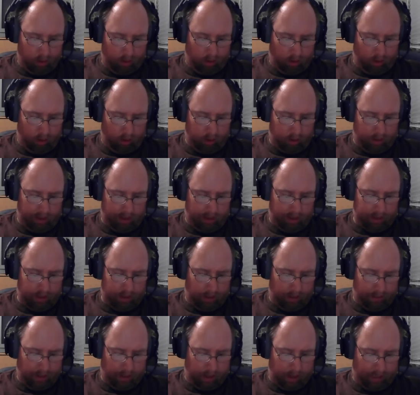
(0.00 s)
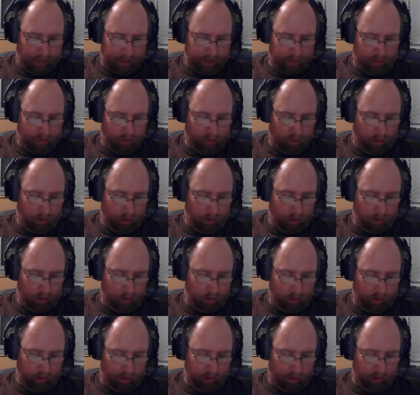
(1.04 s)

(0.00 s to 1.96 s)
All things come alike to all.